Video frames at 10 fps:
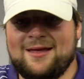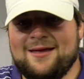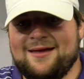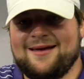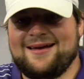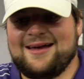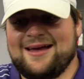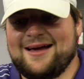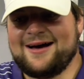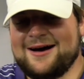Malik?
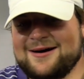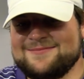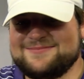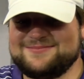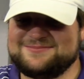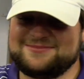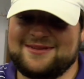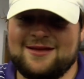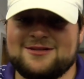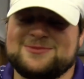Um,
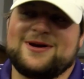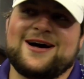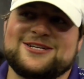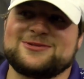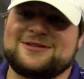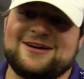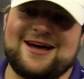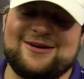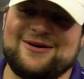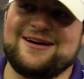to be honest with you,
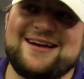I don't.